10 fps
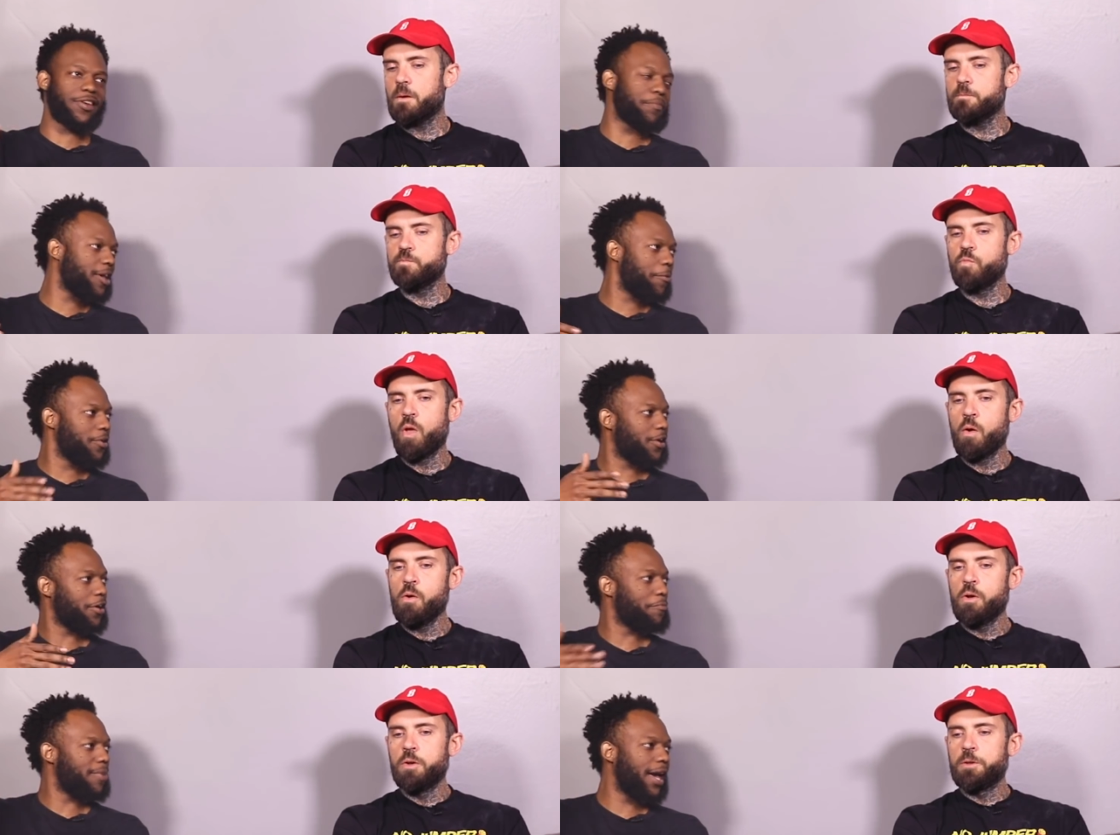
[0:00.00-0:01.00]
Speaker 1: going to be able to
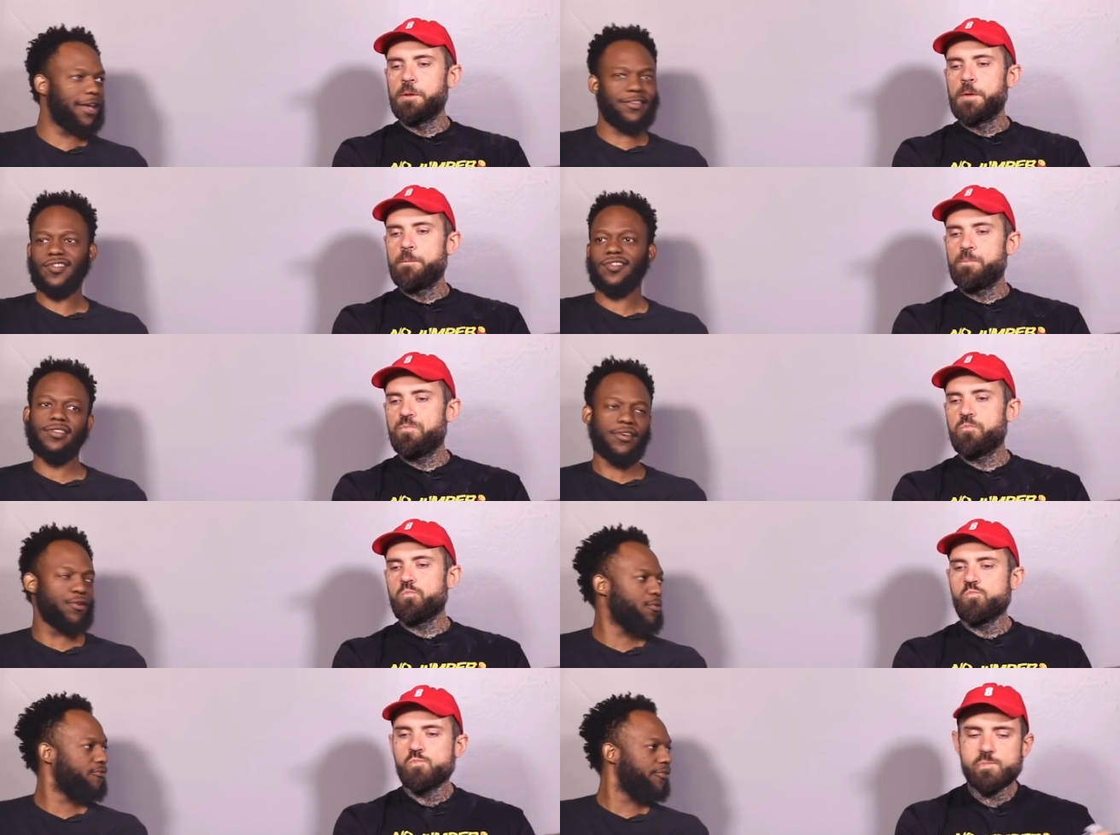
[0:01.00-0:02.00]
come back and
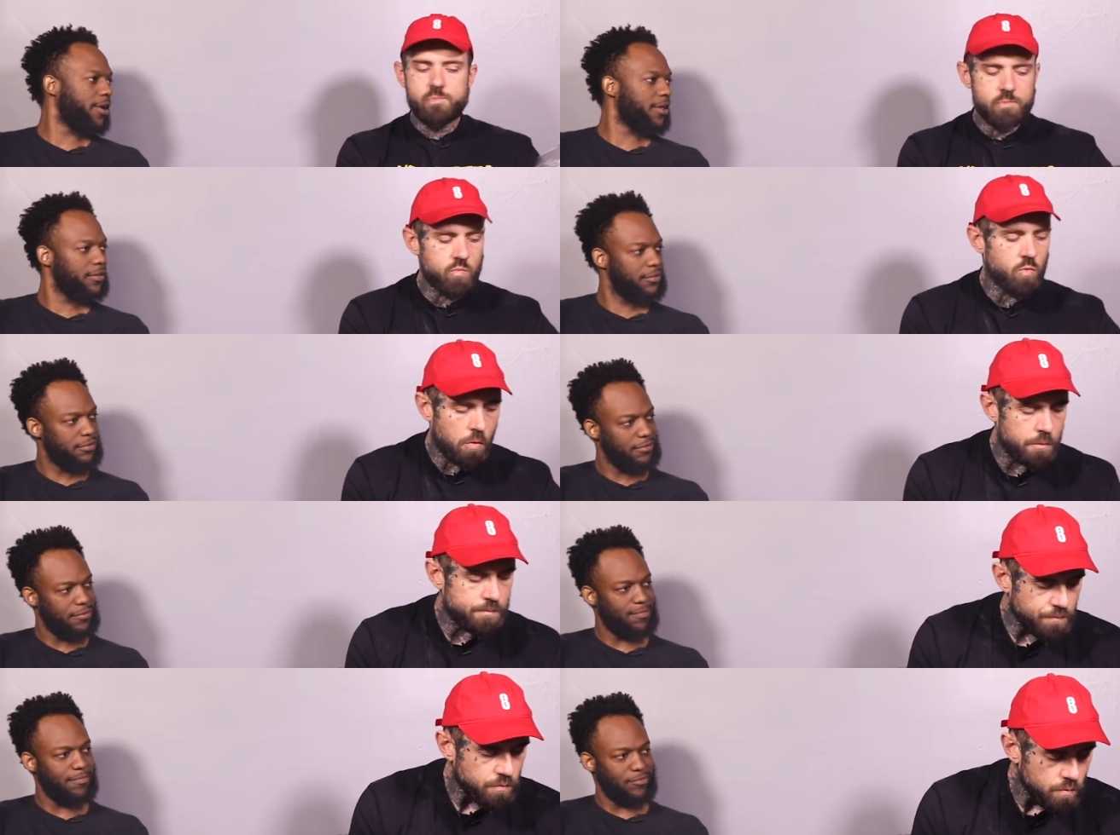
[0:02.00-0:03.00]
still fucking
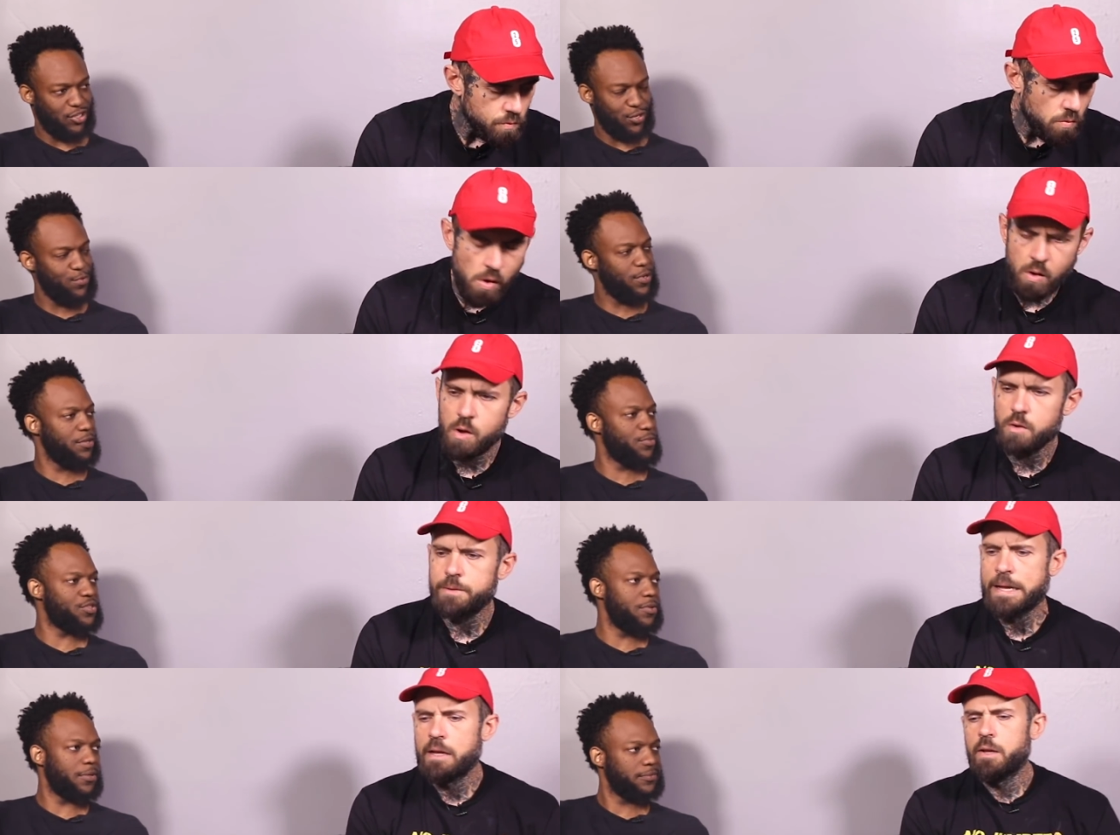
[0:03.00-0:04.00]
do what he
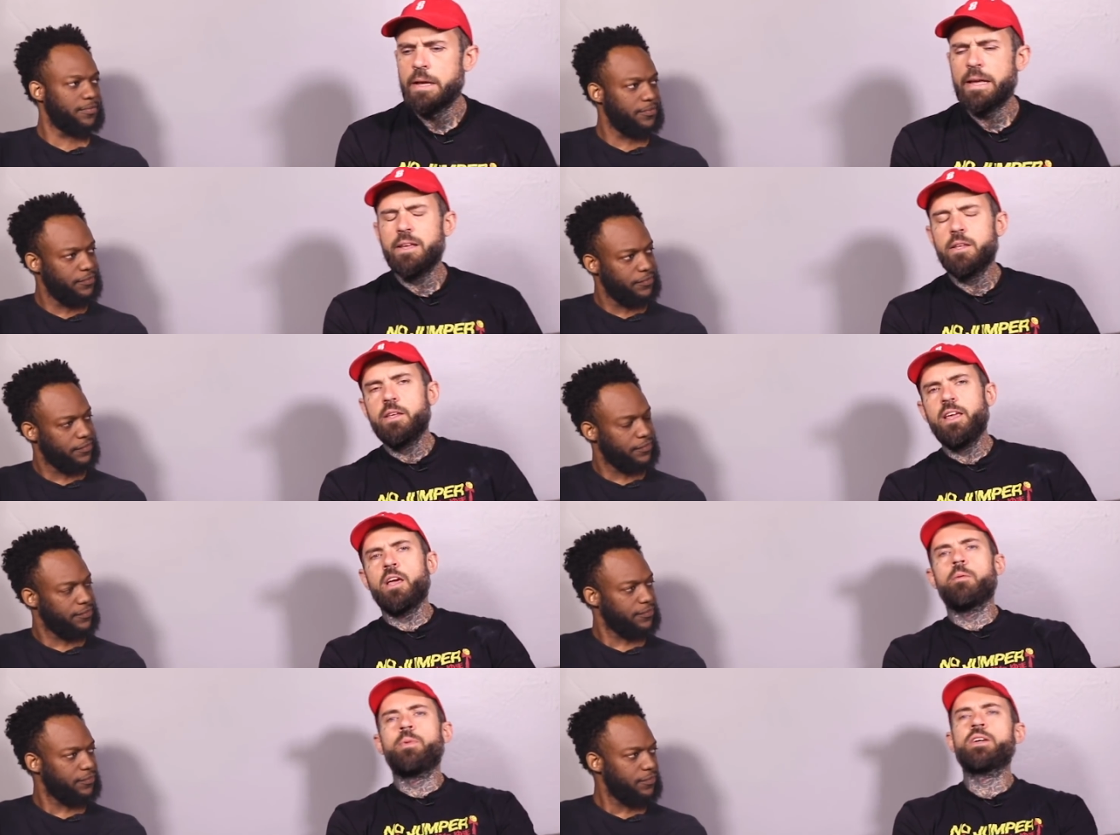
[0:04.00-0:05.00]
was doing.
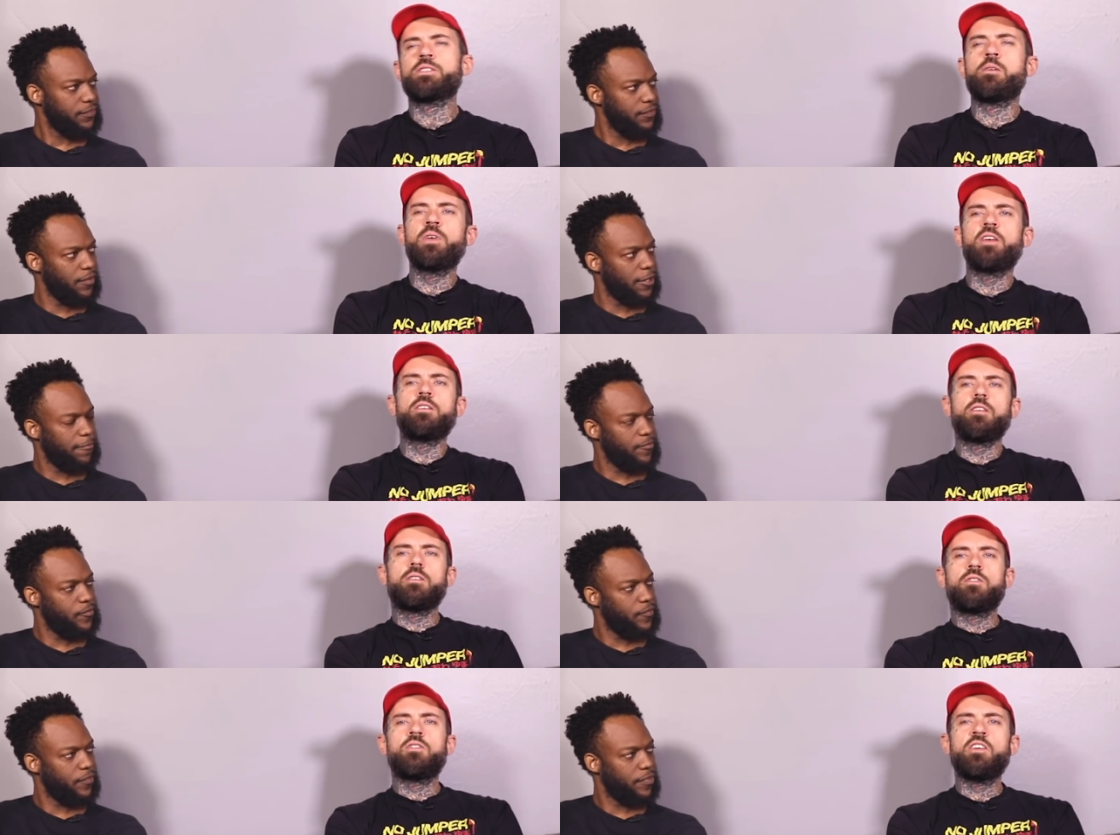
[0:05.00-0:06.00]
Speaker 2: Yeah, because I mean,
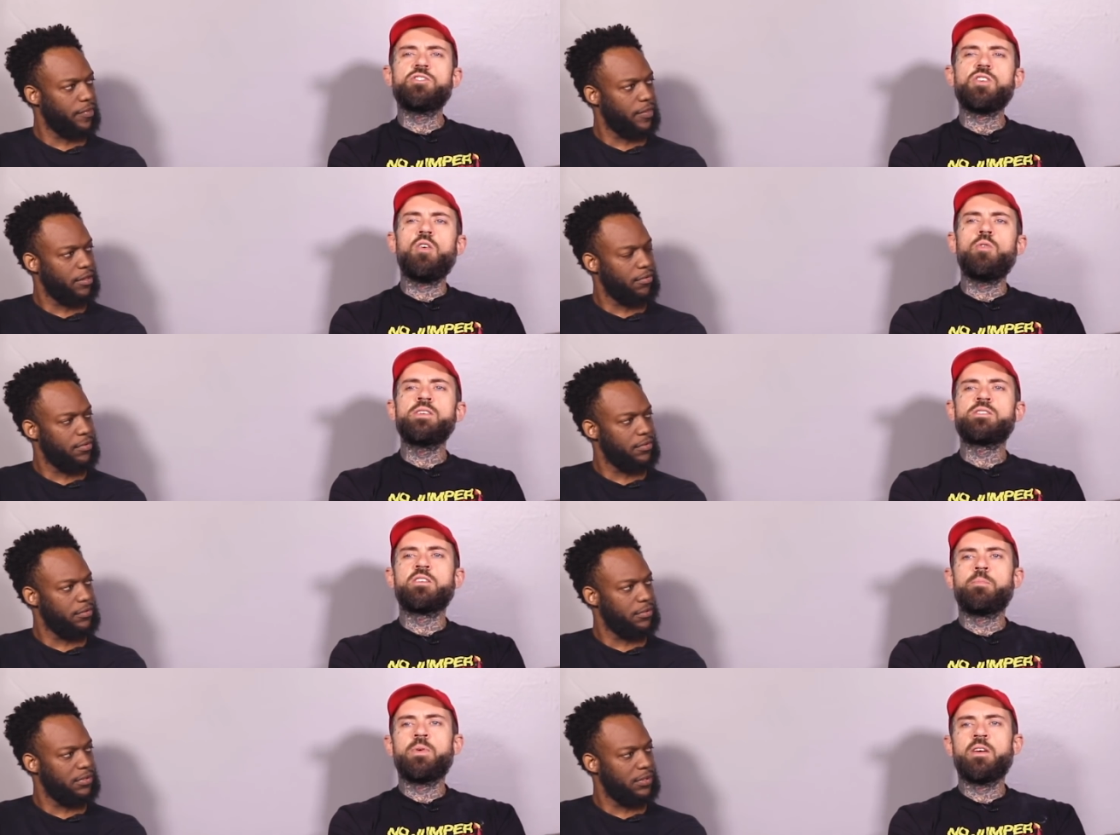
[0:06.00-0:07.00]
there's always
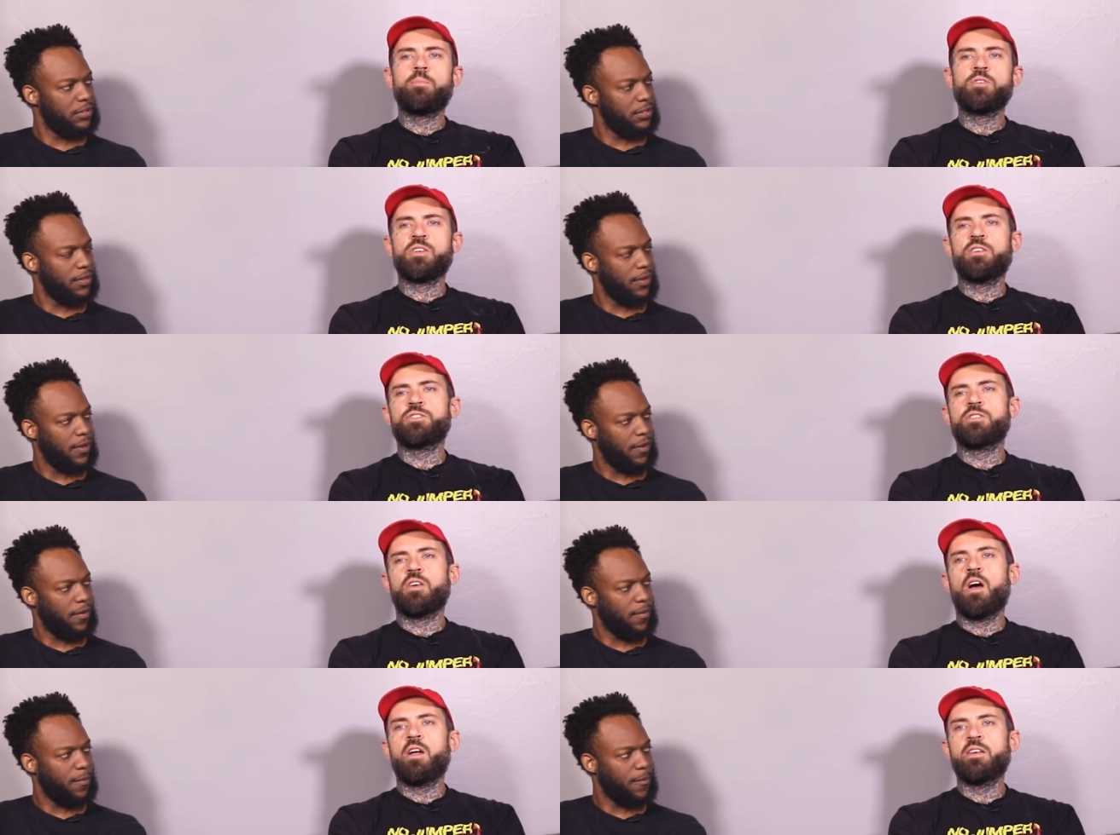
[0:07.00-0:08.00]
going to be a percentage
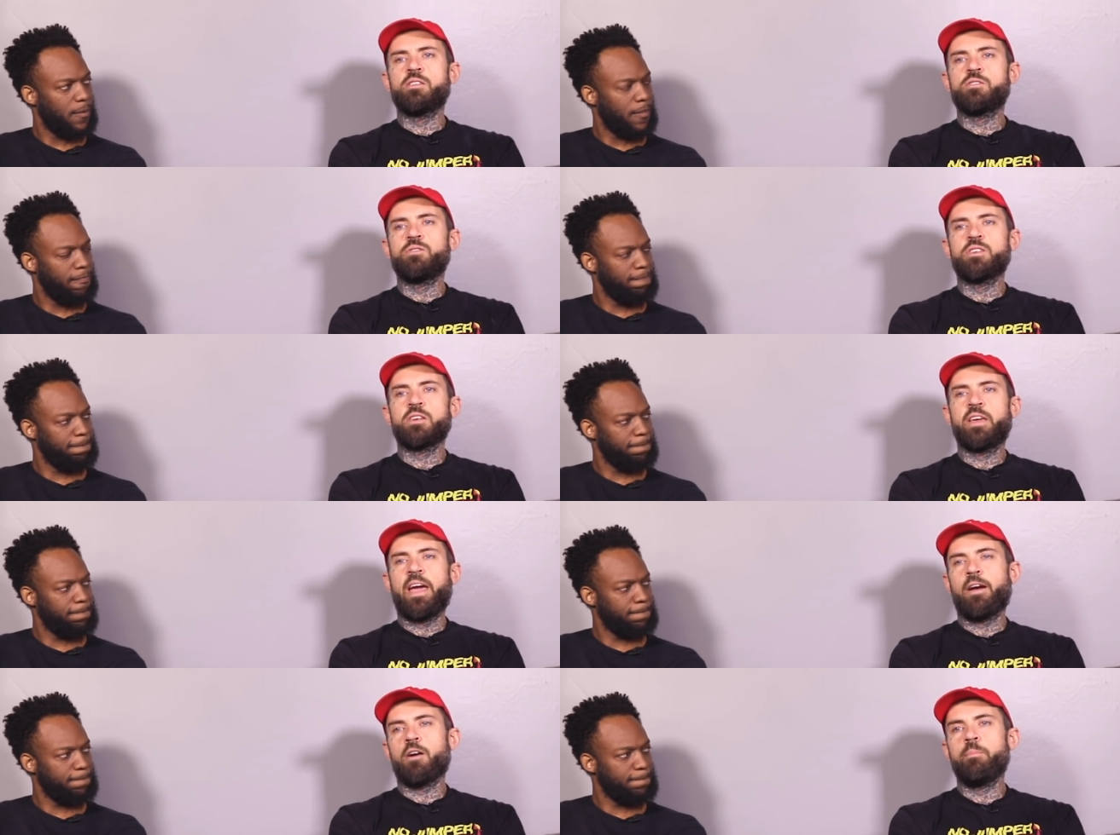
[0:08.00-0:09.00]
of the audience who doesn't
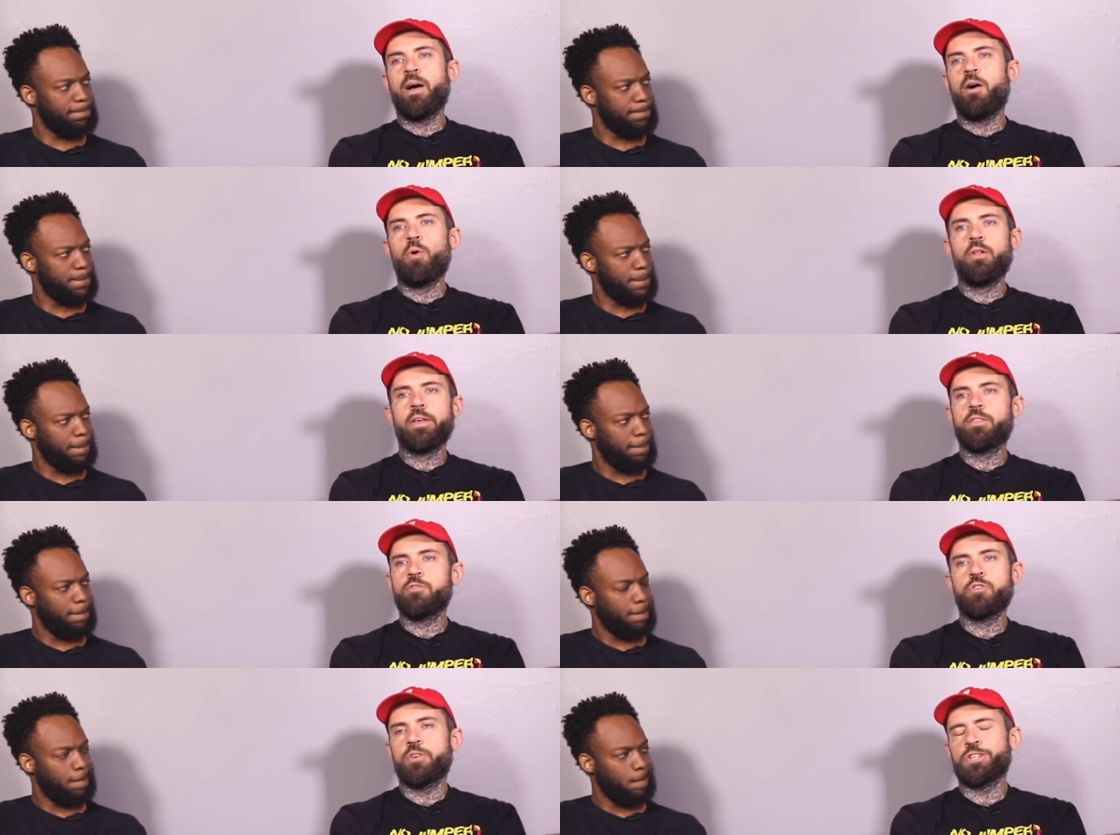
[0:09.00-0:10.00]
care about what like
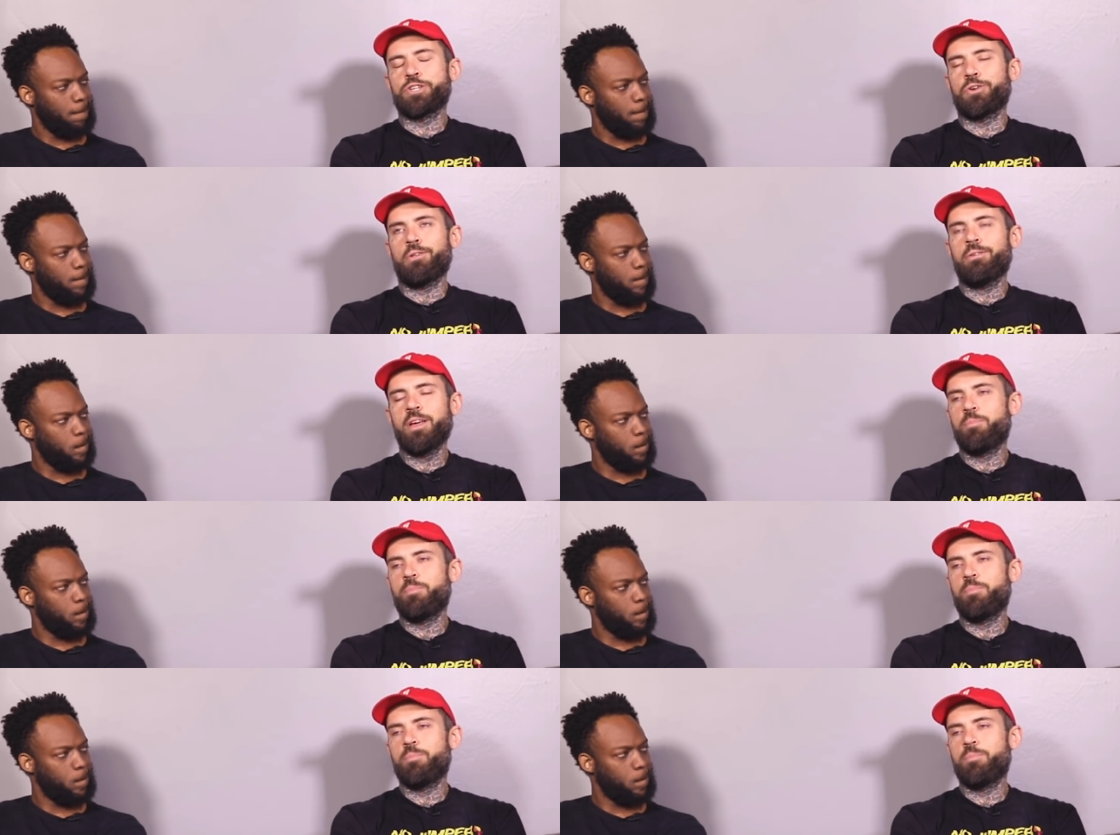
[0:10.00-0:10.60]
the traditional